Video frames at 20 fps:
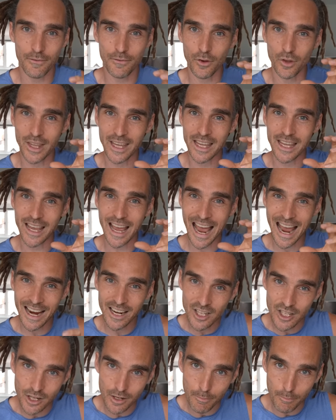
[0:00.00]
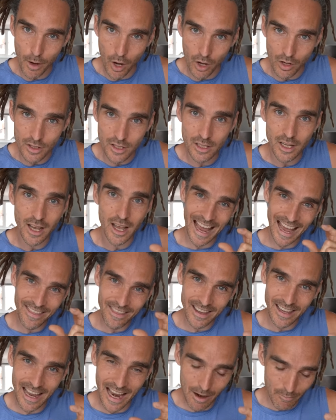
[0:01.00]
for the action pod and
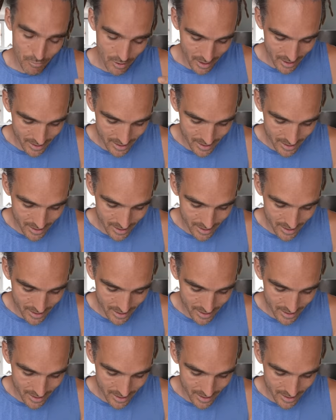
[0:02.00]
the camera